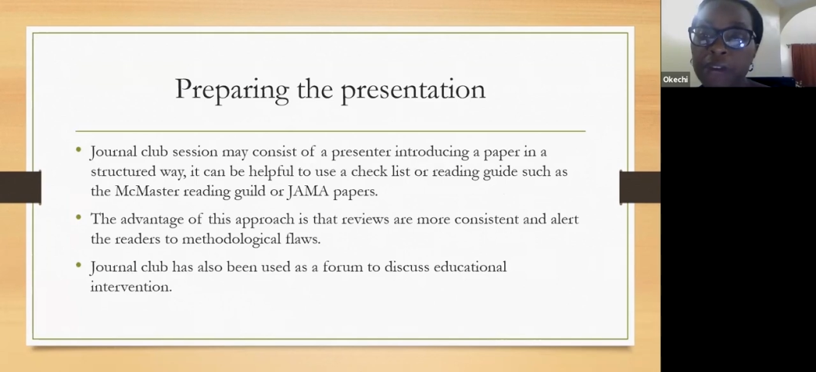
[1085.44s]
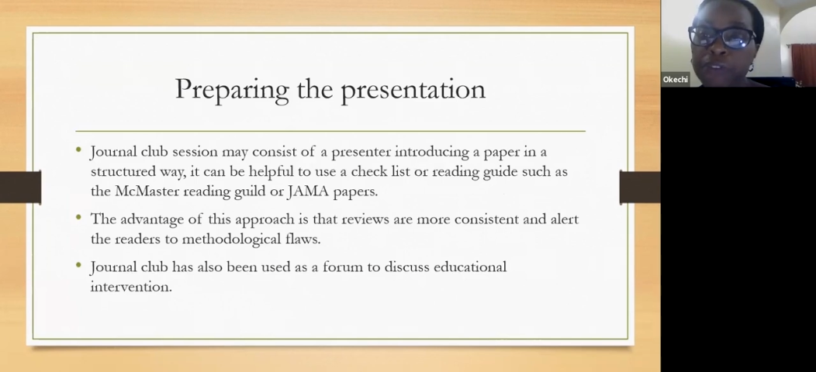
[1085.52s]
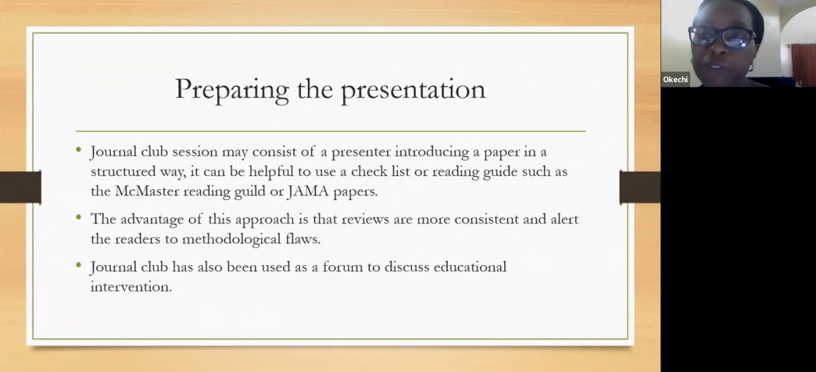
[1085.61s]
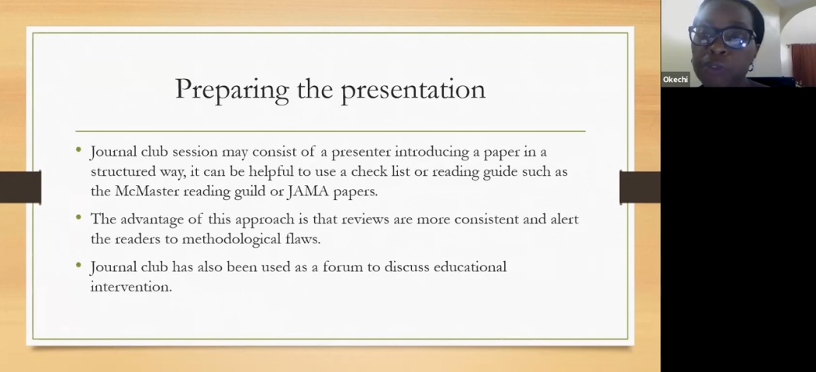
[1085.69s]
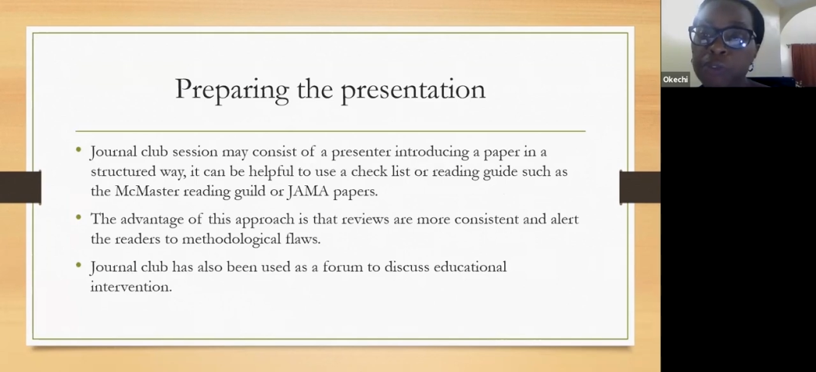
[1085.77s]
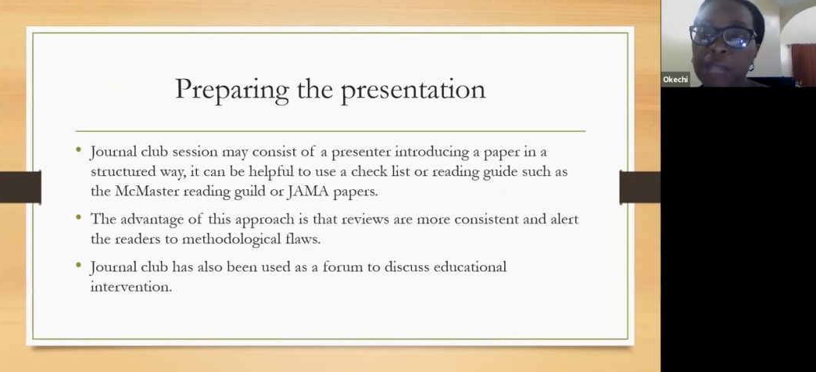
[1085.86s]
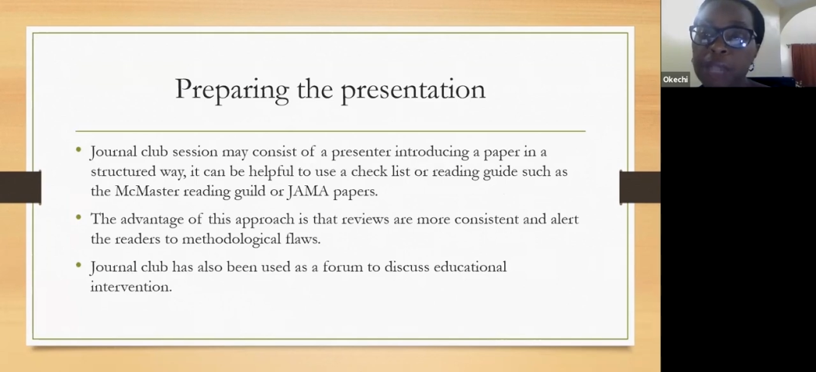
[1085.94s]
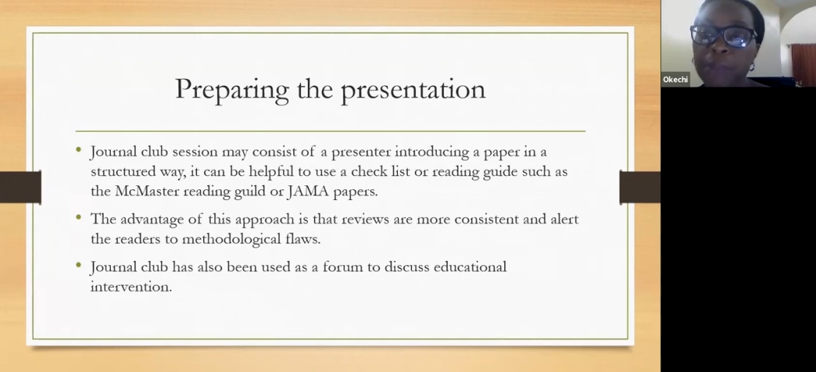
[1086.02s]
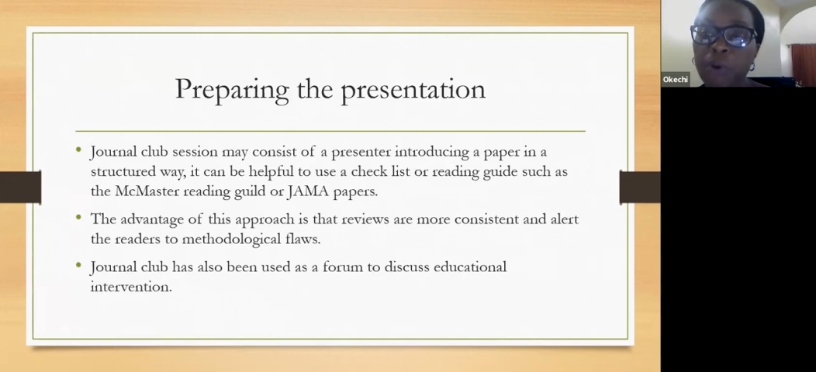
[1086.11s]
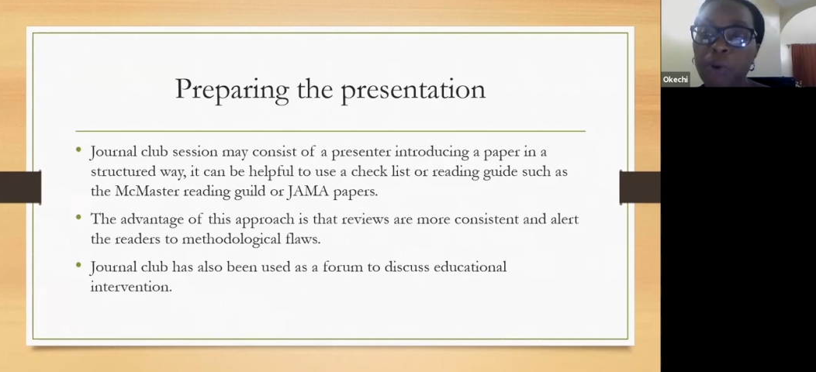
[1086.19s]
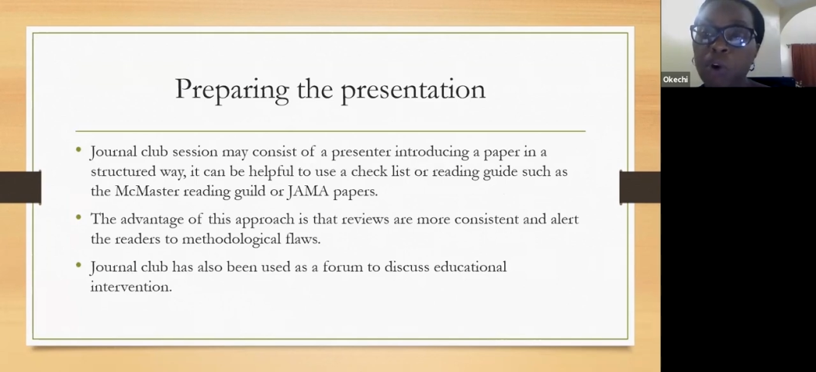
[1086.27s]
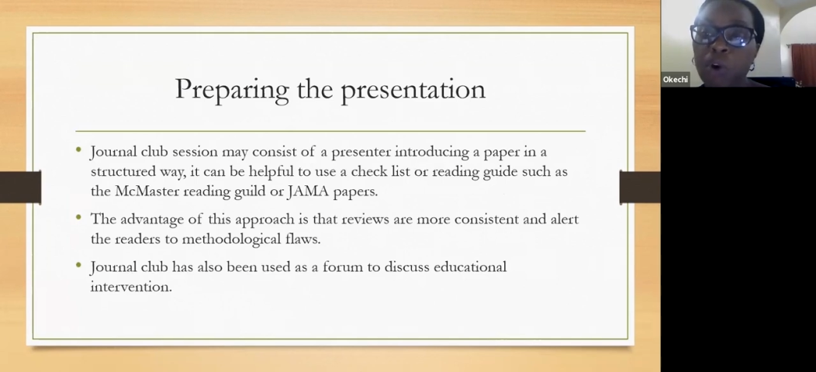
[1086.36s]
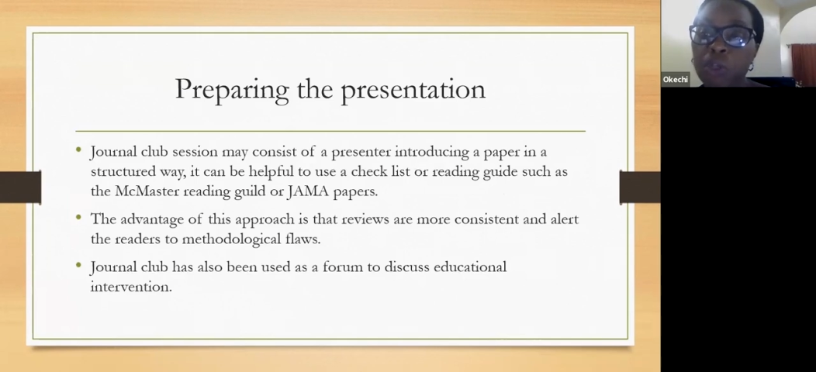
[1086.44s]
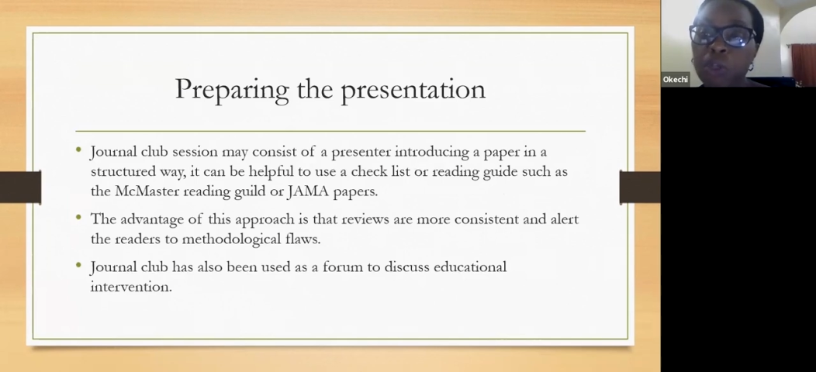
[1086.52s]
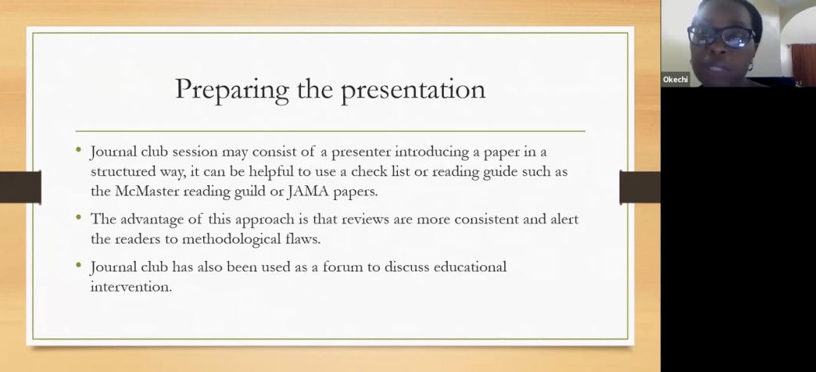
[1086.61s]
is that reviews are more